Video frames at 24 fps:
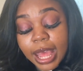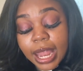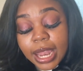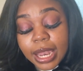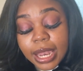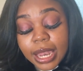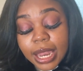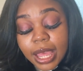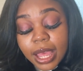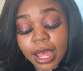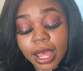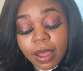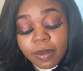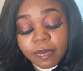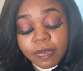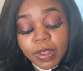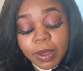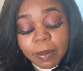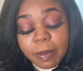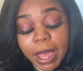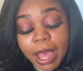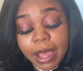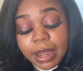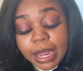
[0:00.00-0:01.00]
Love
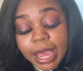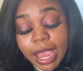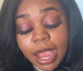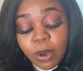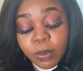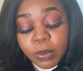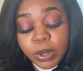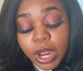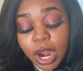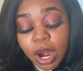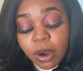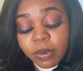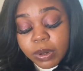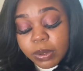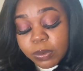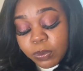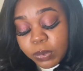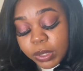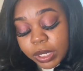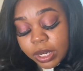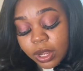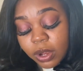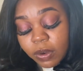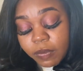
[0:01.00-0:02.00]
them out loud. We already
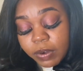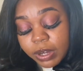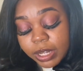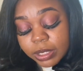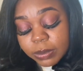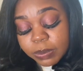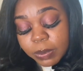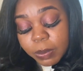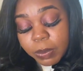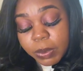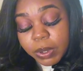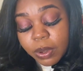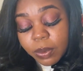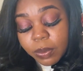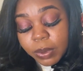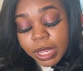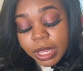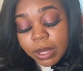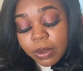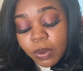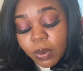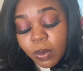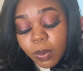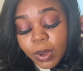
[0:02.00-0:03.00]
went over this, but we're going to
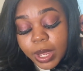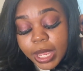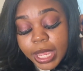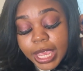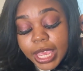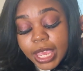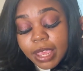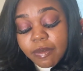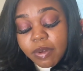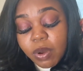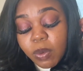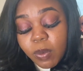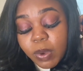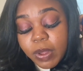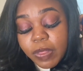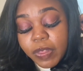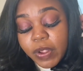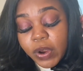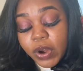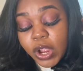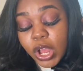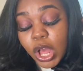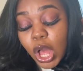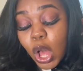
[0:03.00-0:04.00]
keep going. Even when
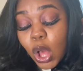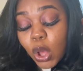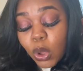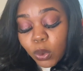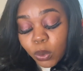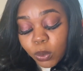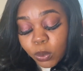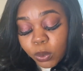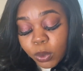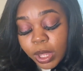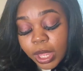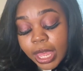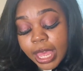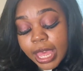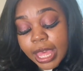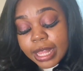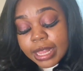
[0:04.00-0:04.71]
they're cold.